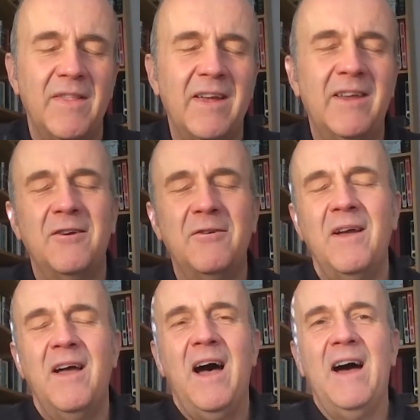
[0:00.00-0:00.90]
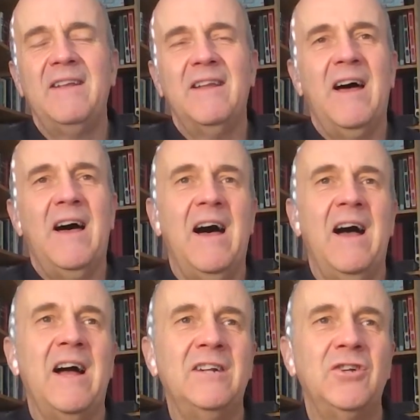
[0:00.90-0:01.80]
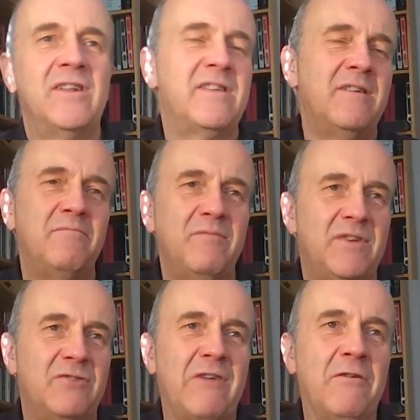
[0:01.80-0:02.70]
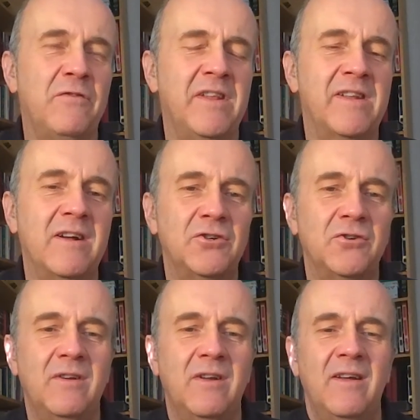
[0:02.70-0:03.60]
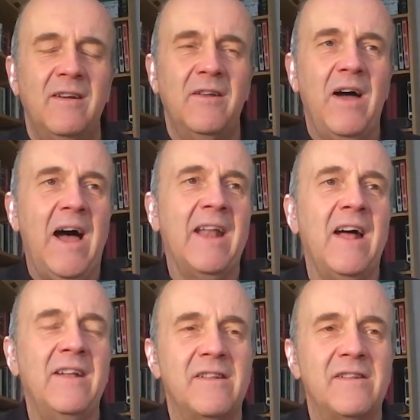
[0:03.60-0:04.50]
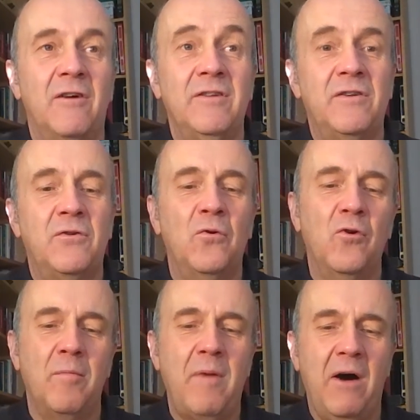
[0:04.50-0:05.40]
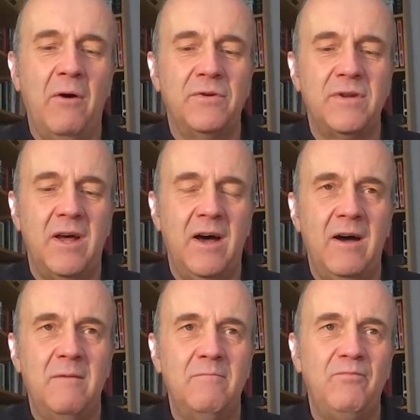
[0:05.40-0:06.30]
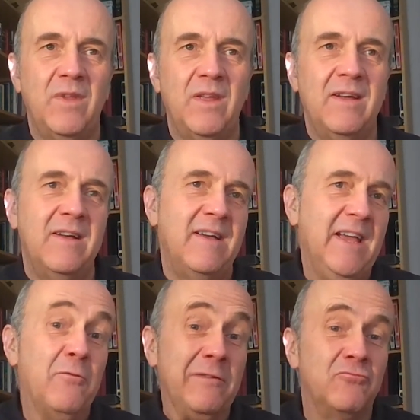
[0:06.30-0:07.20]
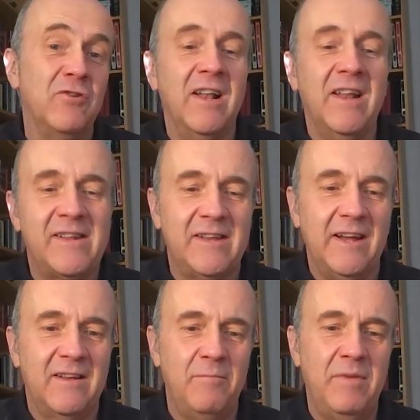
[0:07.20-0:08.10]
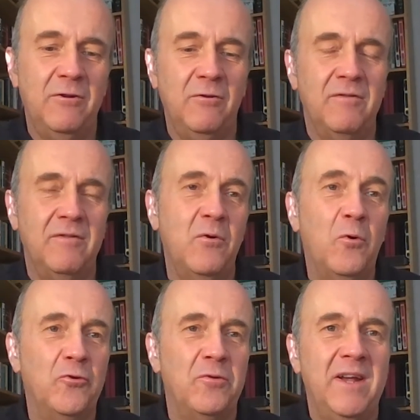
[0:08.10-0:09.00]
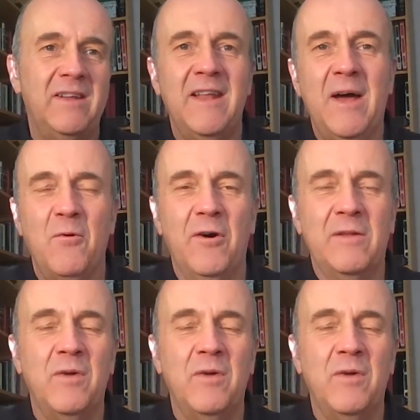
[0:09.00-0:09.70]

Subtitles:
Thank you. And just to round the discussion, Anand started to talk about he thought it was realistic to build automated networks.